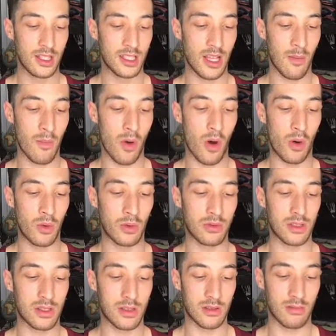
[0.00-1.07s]
the
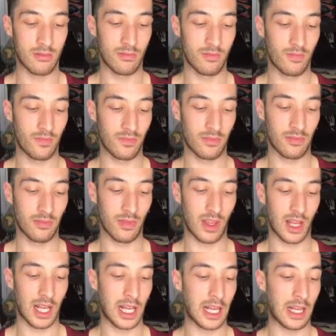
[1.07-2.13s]
most
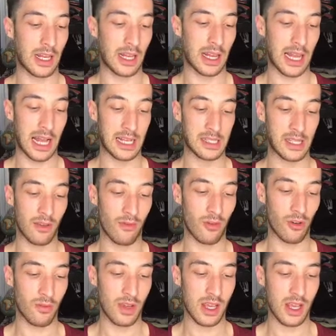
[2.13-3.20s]
classy
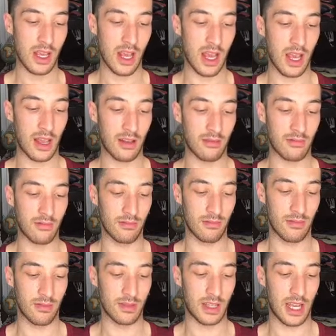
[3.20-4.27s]
for me and
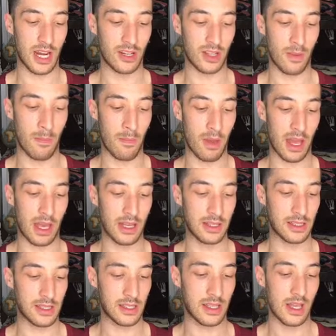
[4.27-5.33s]
they are the
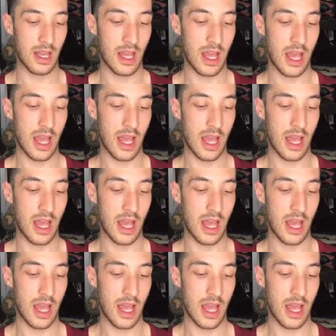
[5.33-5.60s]
best.